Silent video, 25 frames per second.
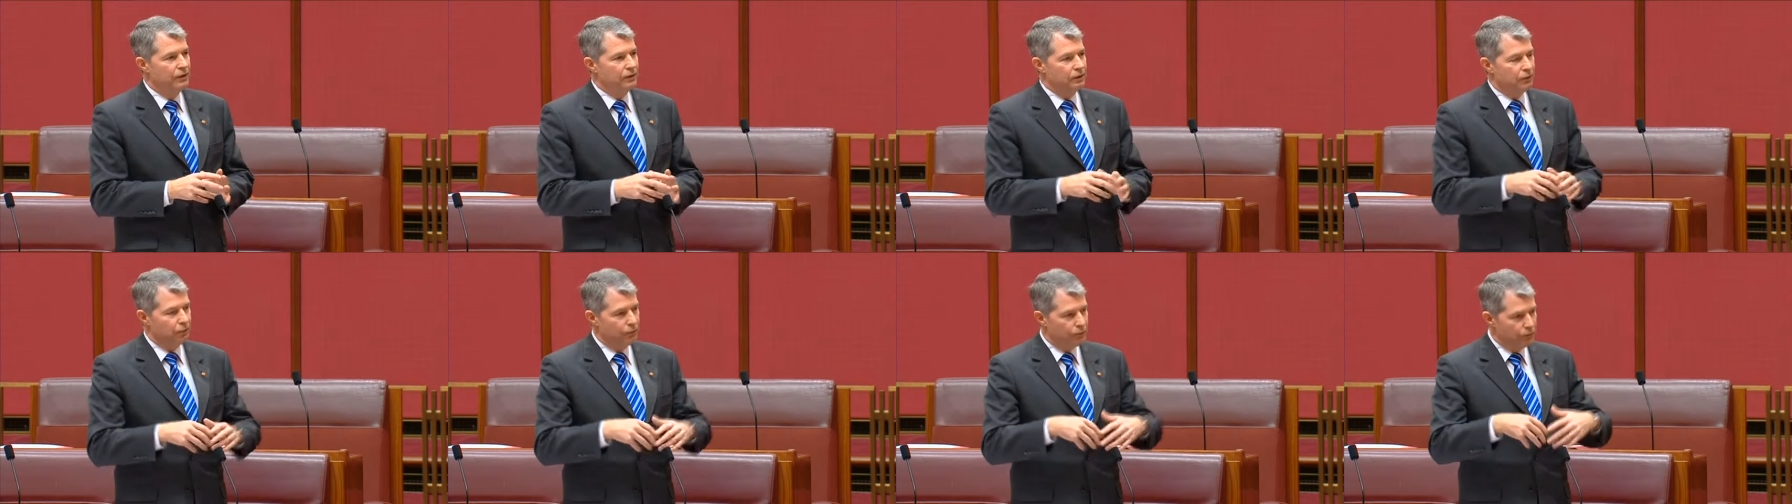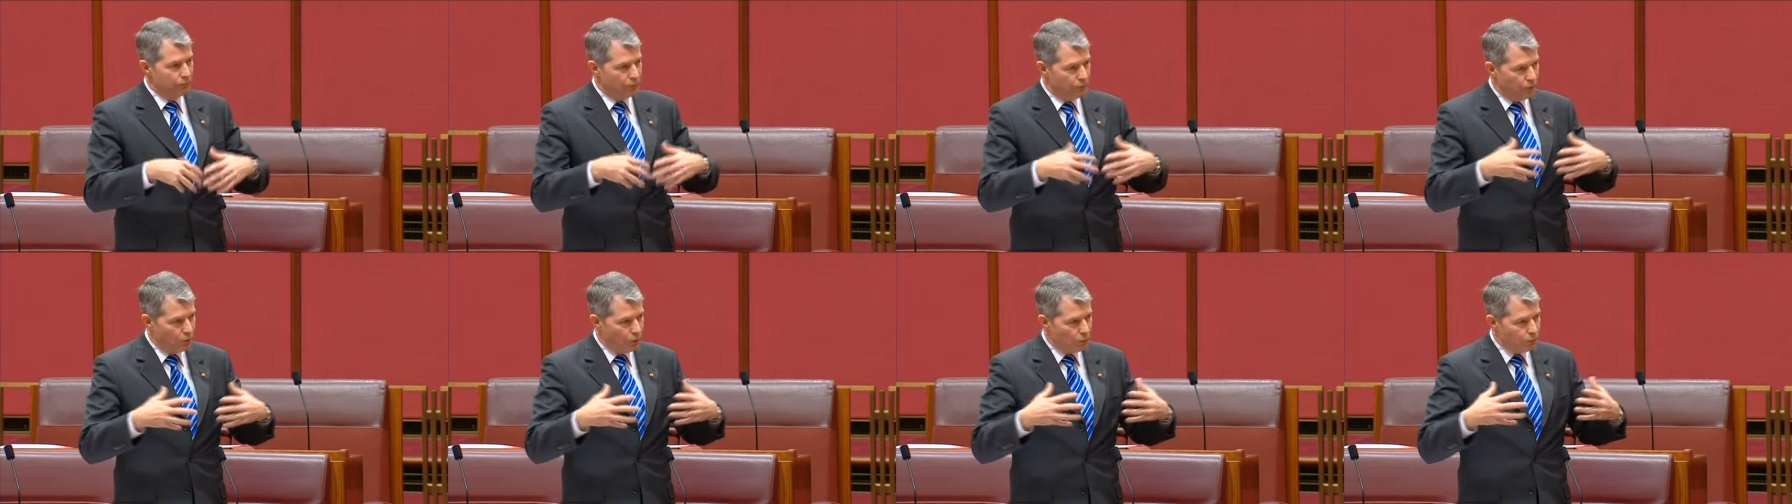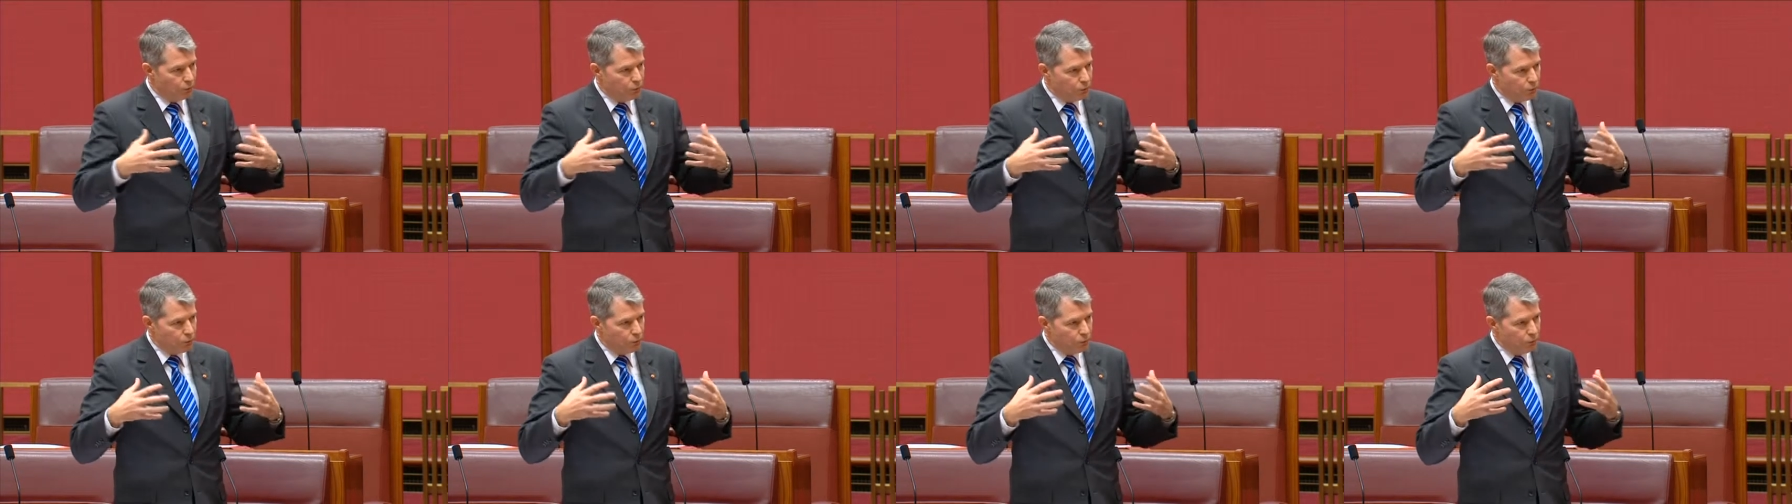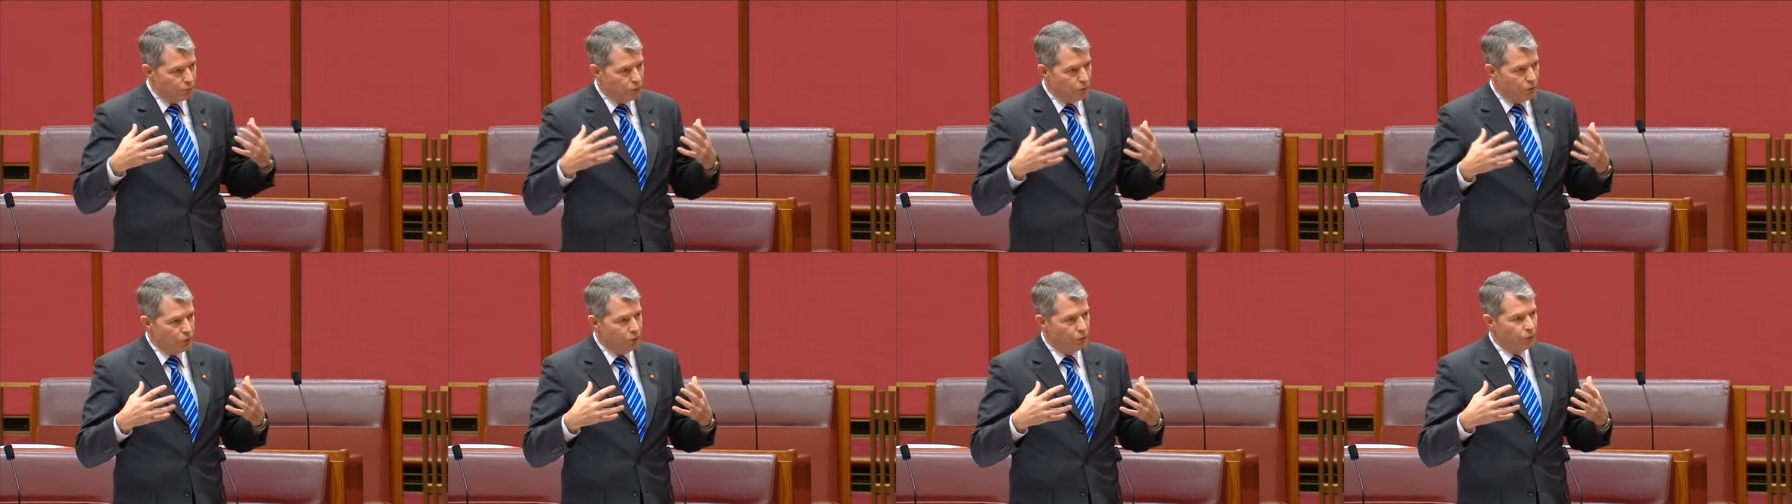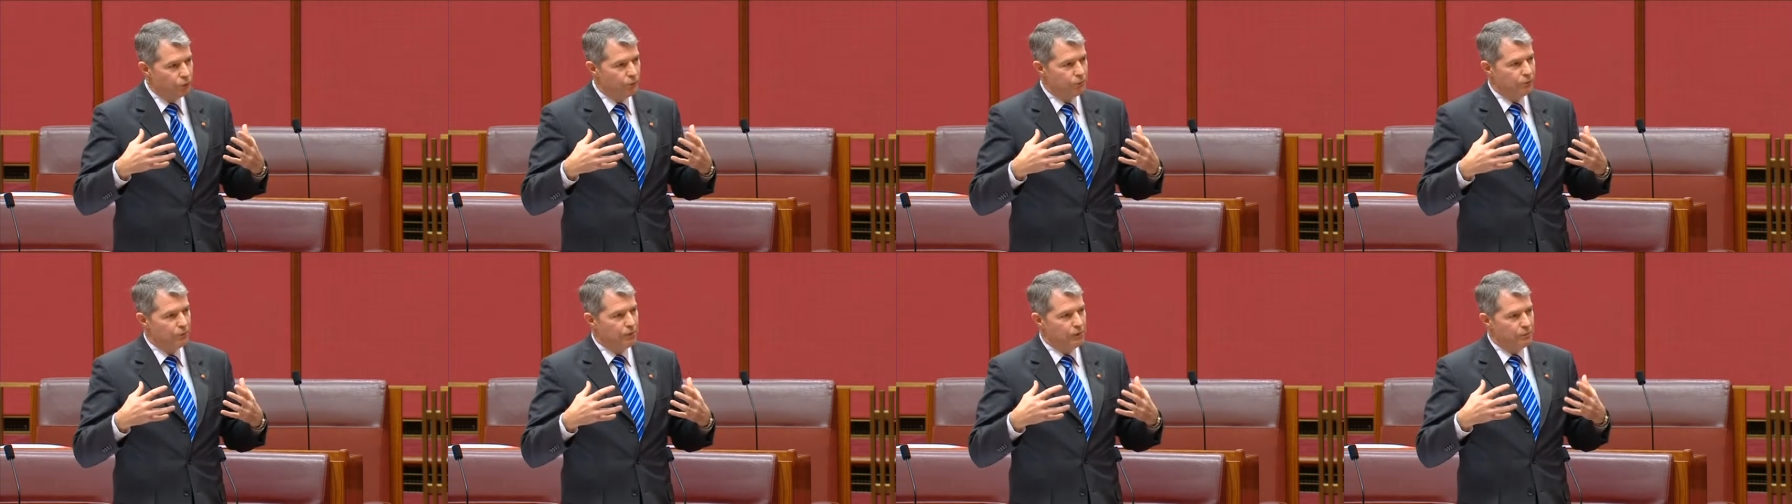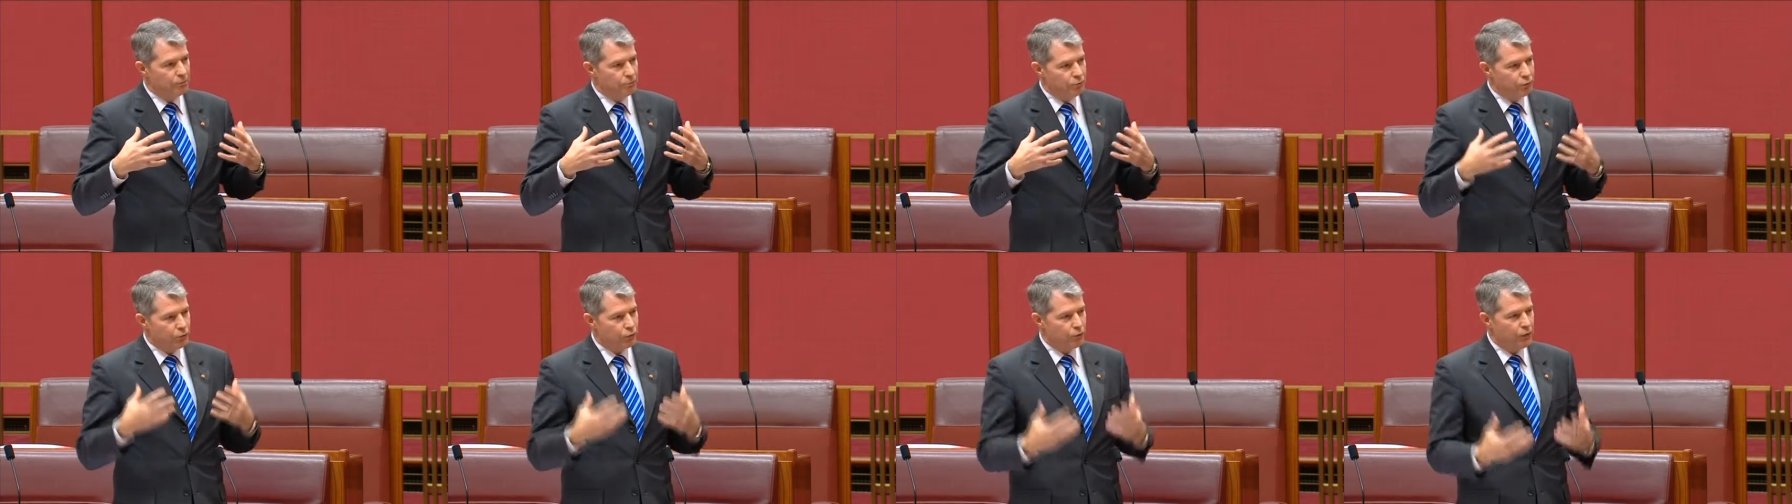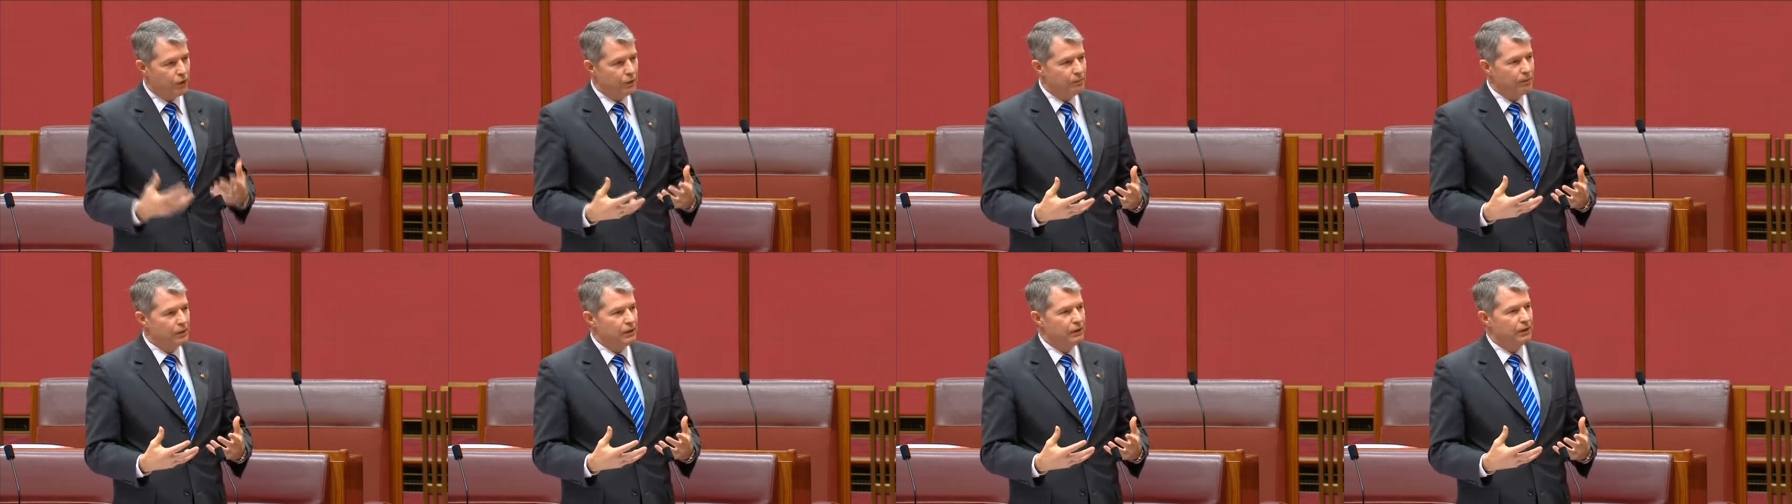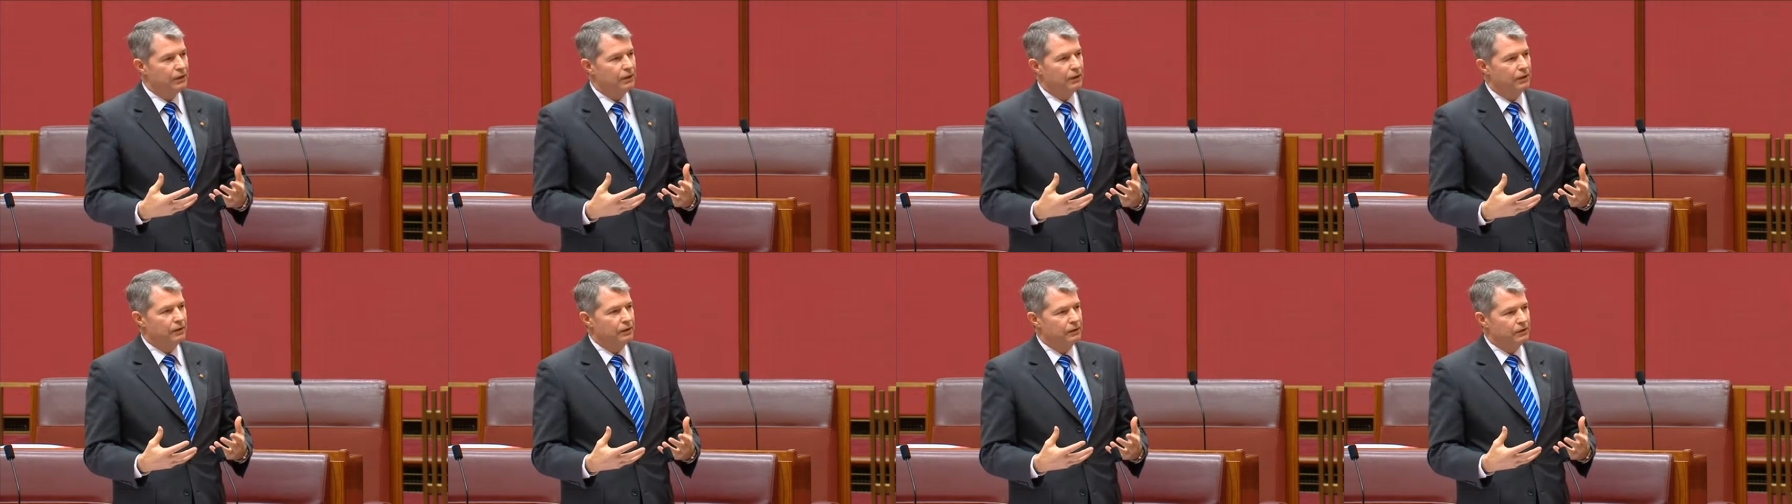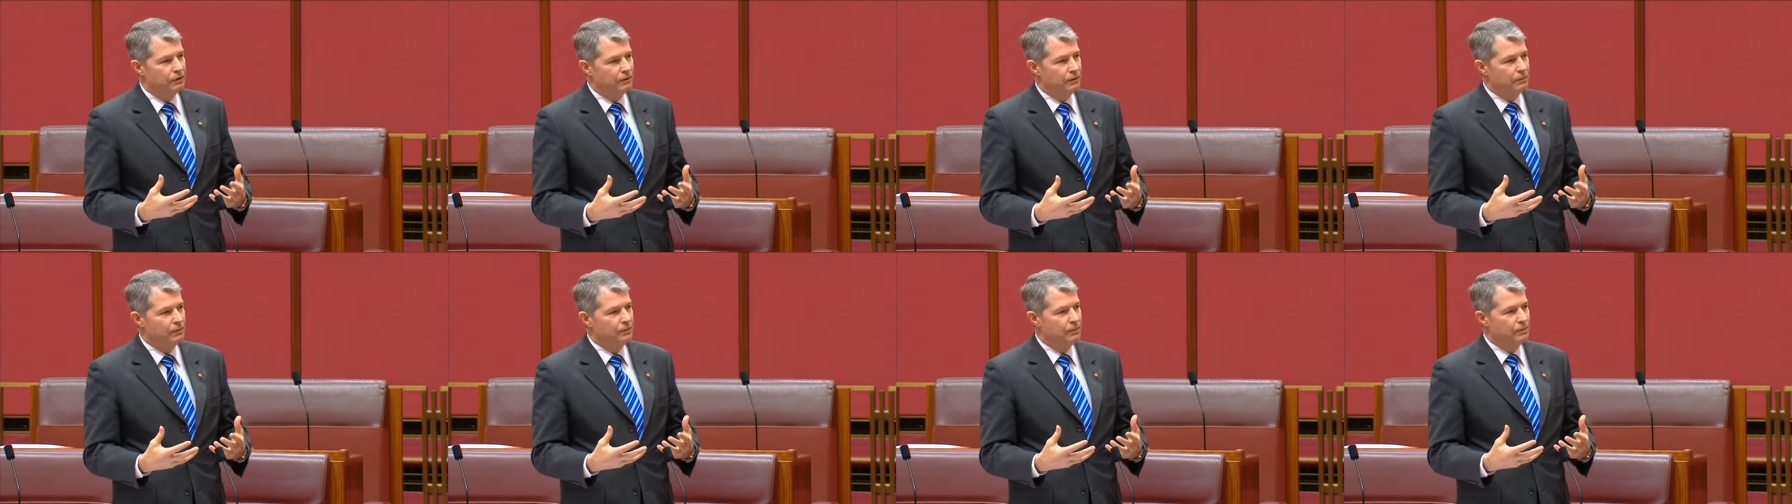that are involved with the world's premier